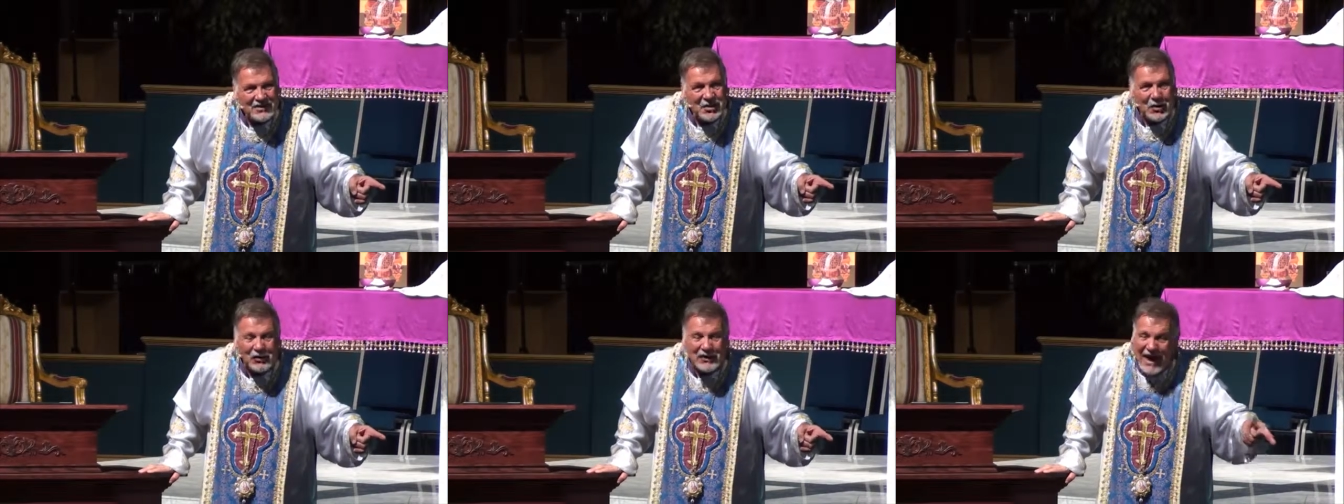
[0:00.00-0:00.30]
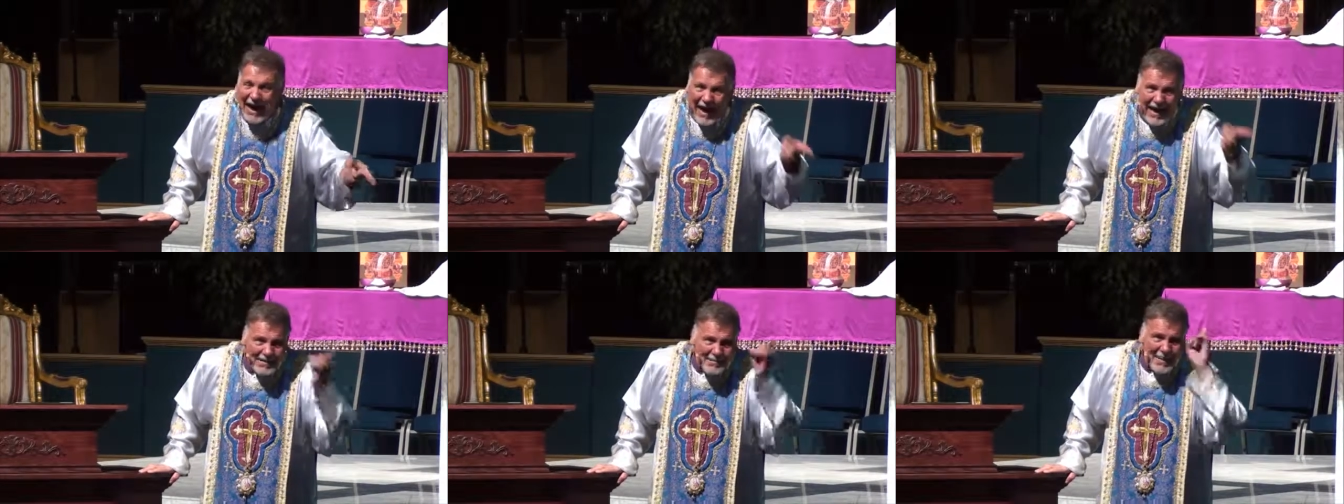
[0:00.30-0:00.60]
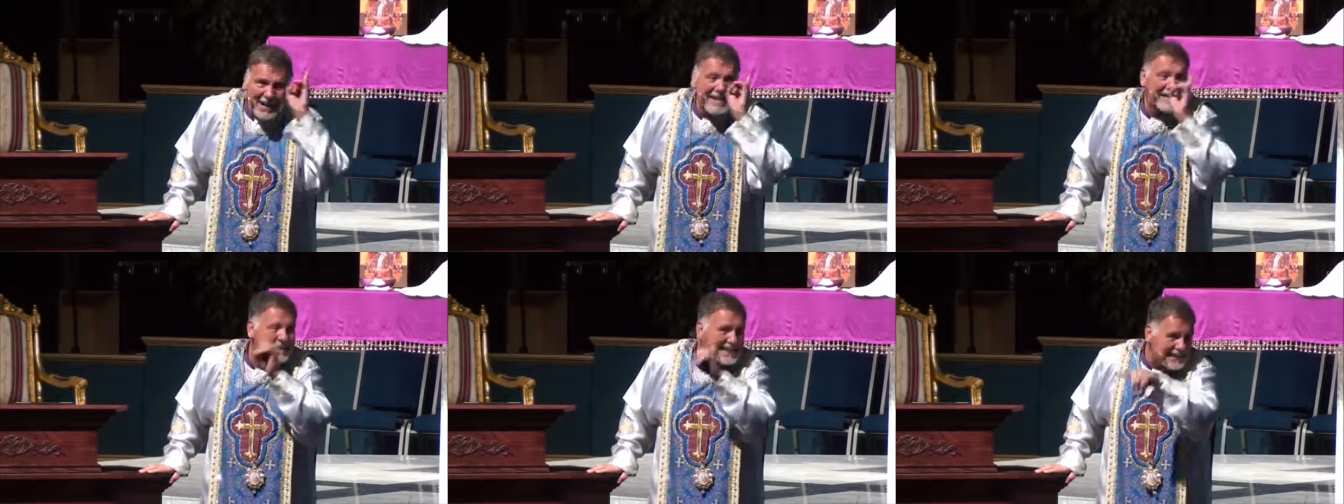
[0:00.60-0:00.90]
so God
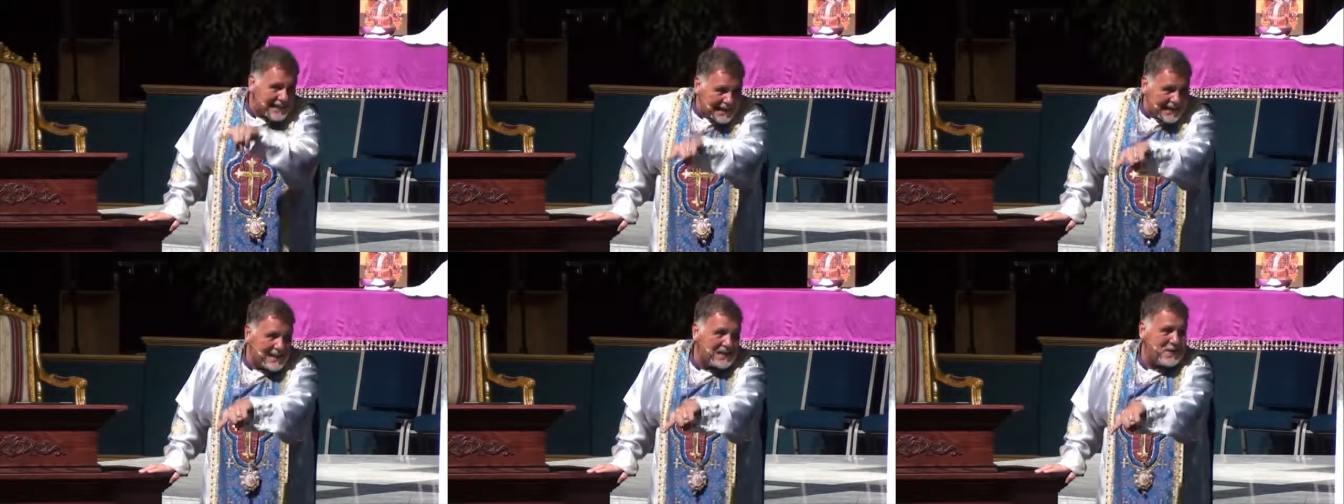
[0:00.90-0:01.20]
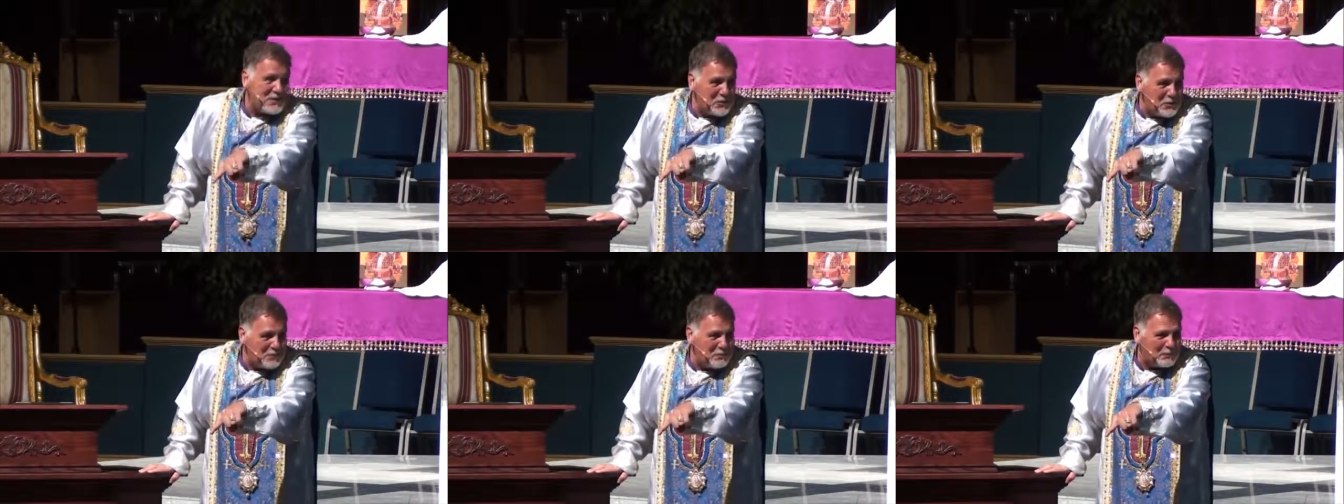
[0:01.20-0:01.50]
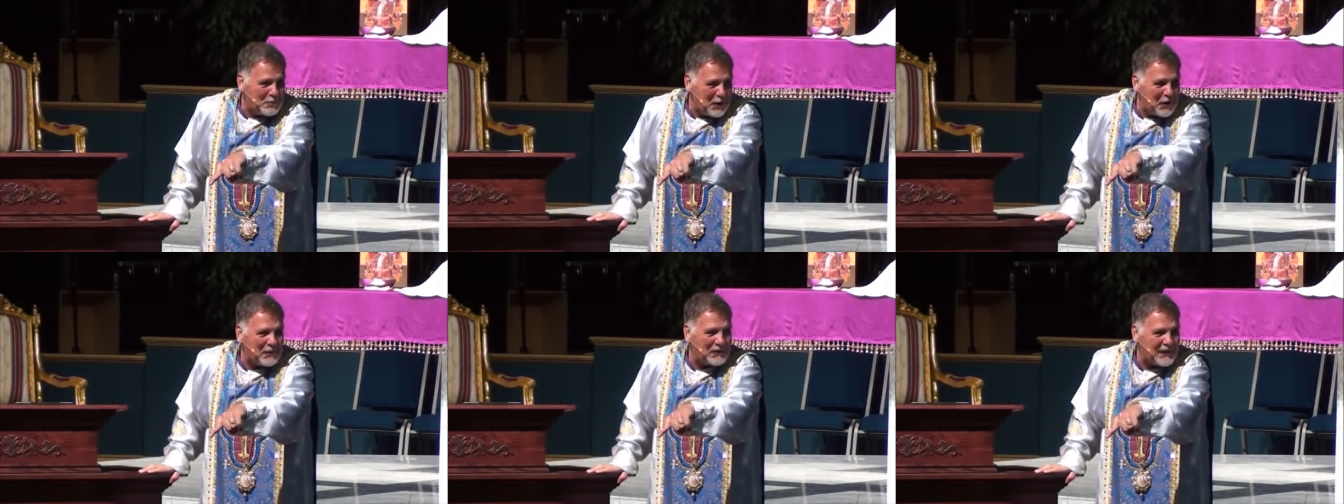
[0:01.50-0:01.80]
may see you
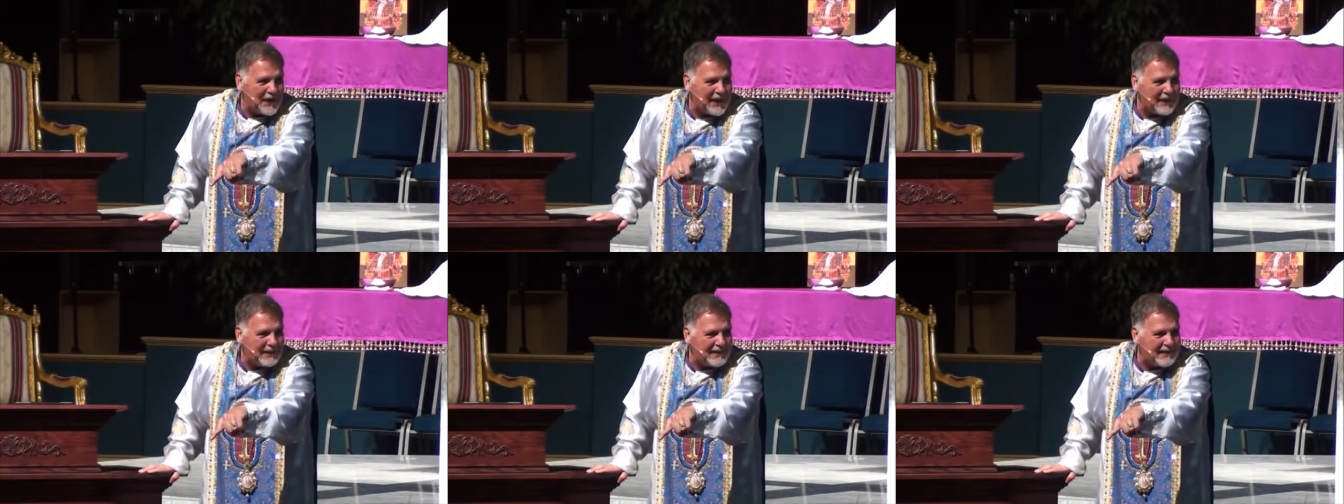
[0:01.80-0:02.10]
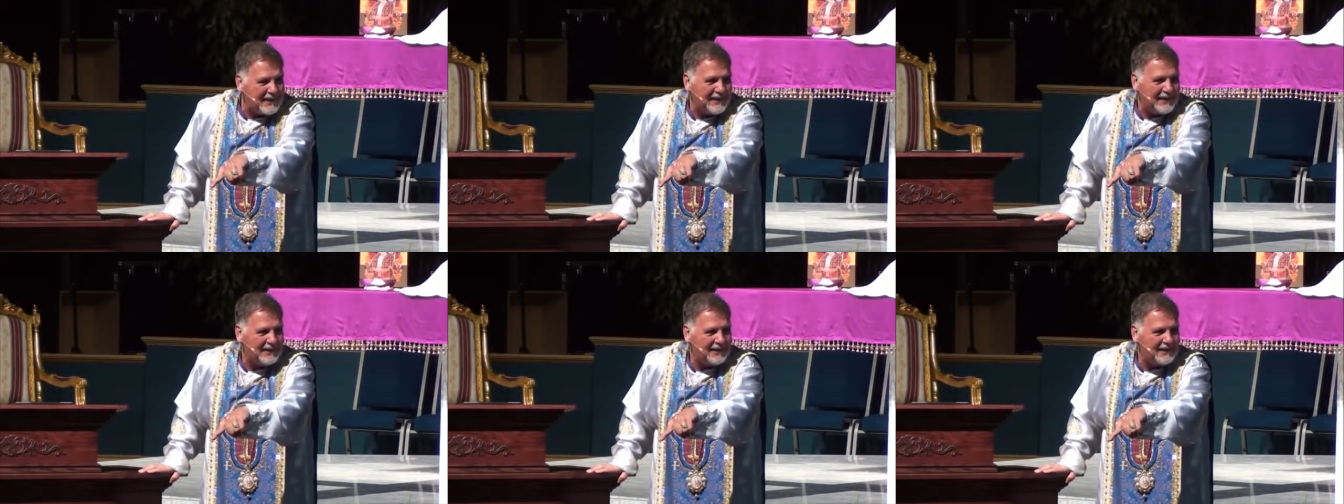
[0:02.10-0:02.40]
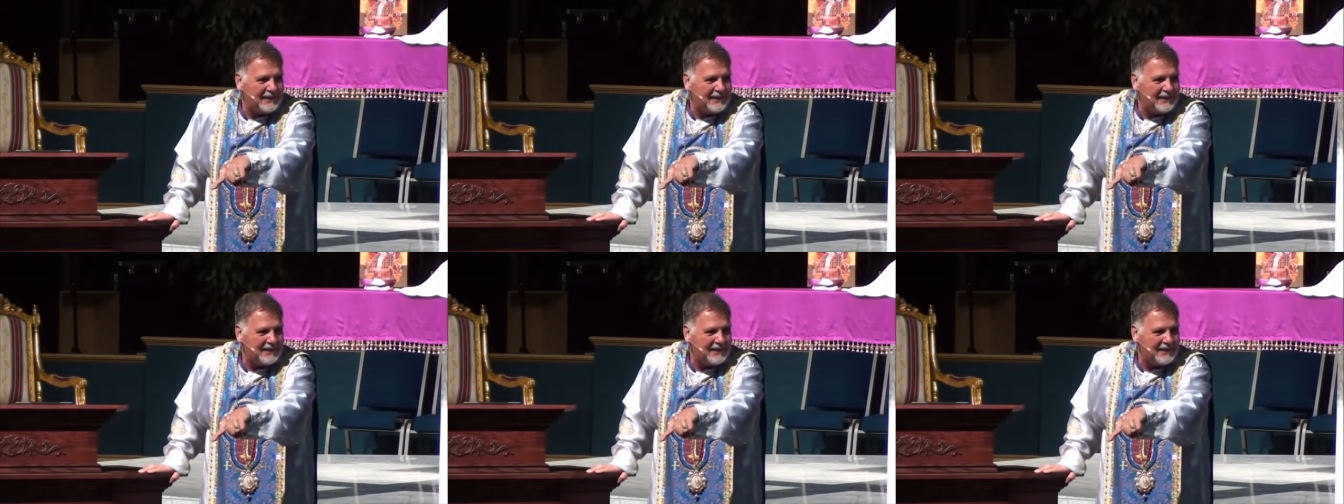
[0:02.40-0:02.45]
perfect,